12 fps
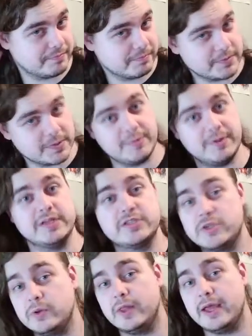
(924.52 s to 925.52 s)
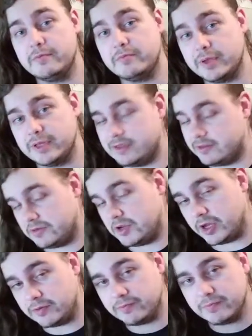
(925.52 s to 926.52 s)
I mean, it's too late, but, you
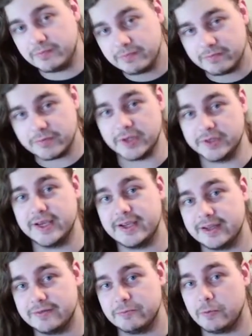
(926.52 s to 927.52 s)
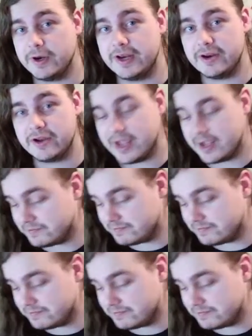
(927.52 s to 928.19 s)
know, you'll take it when you can.